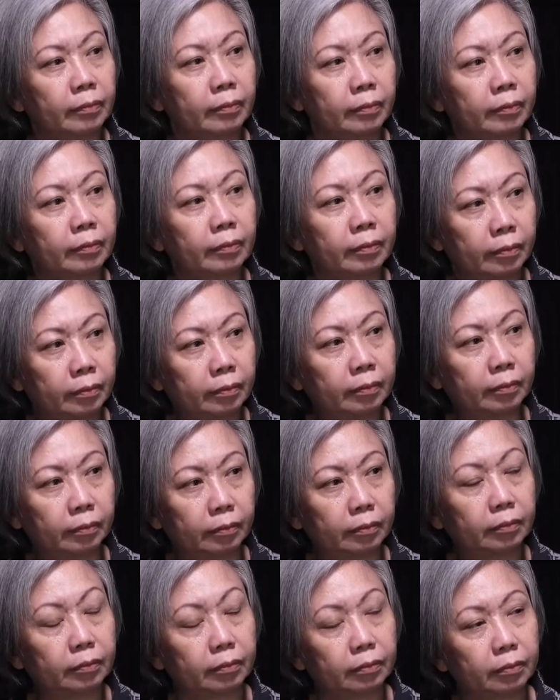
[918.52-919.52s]
Yeah, so I
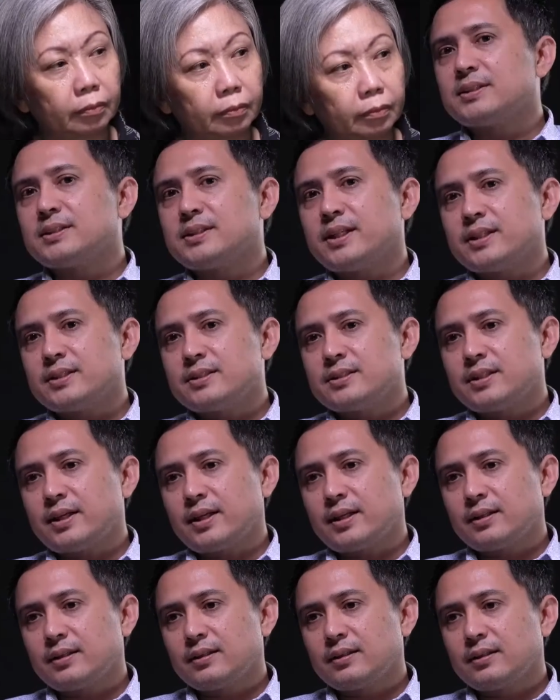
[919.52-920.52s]
think it makes sense
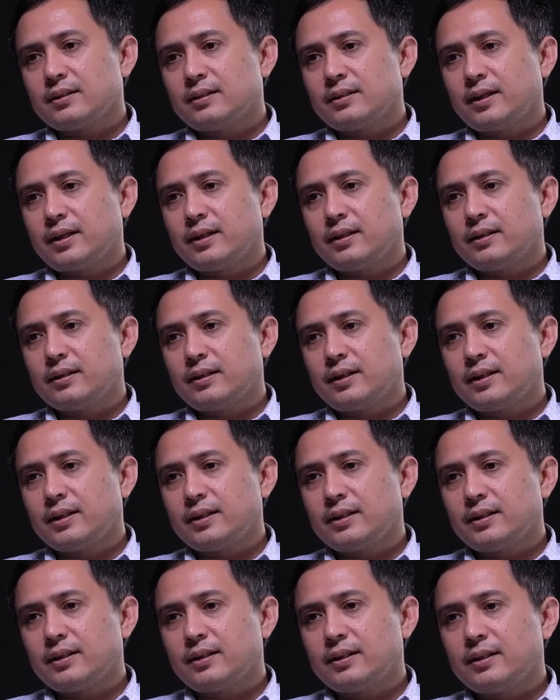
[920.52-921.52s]
that,
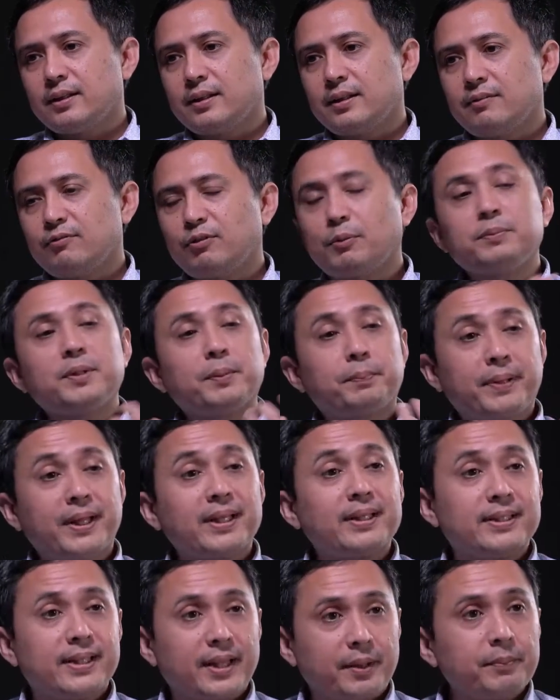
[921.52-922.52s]
and from the
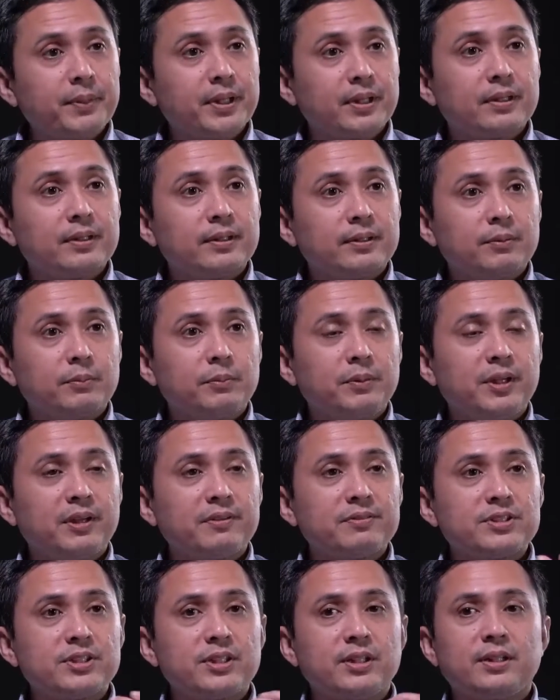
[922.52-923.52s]
pandemic, we
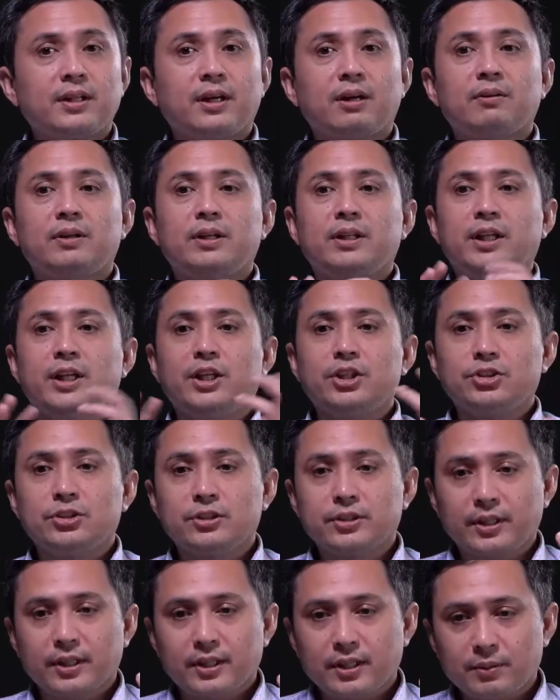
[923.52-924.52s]
have seen how a
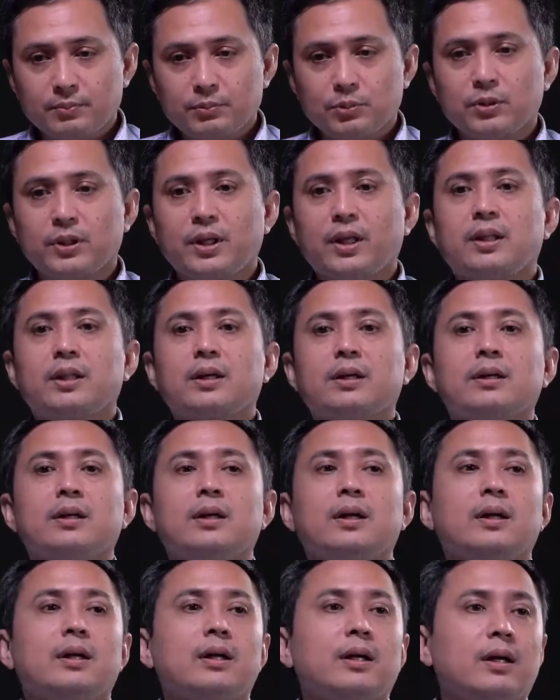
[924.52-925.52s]
nation can come together
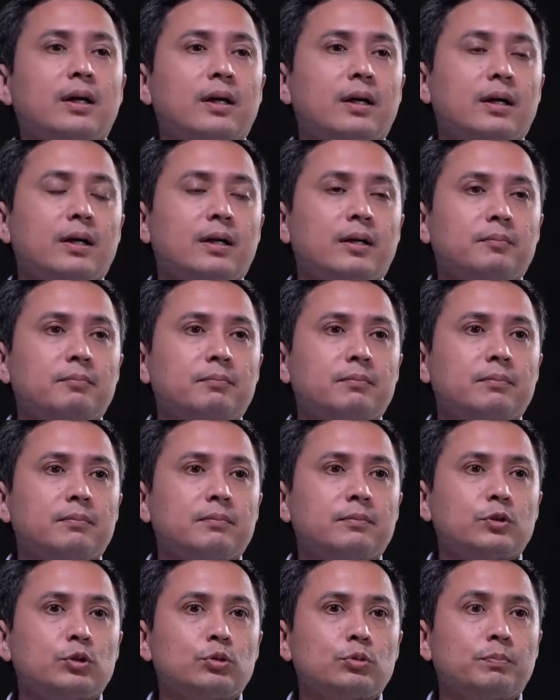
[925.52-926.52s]

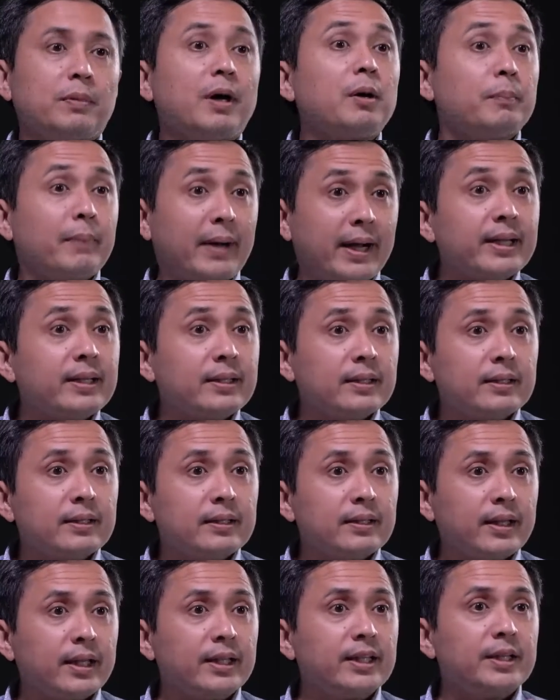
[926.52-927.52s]
to bulk buy
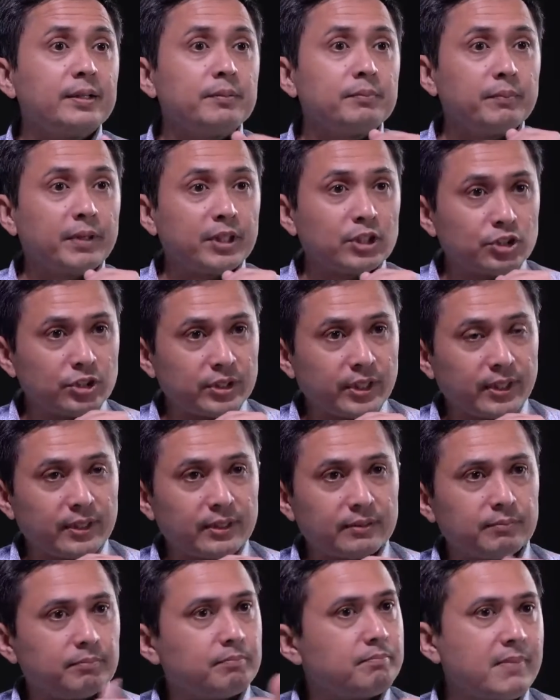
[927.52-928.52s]
and then make sure that
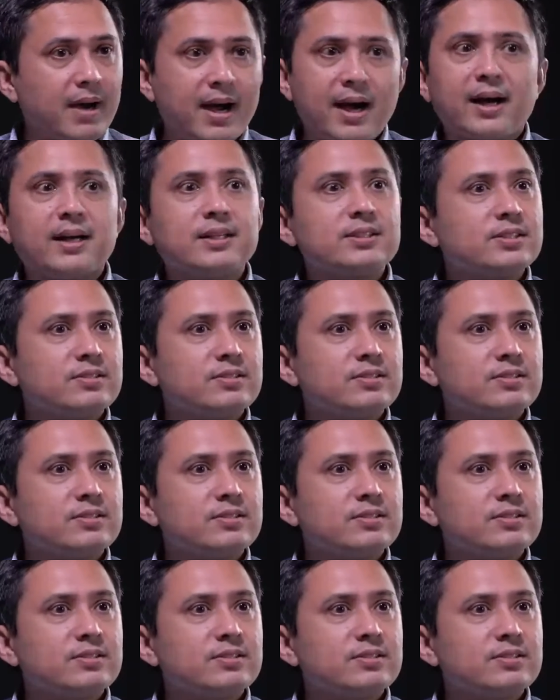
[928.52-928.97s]
masks,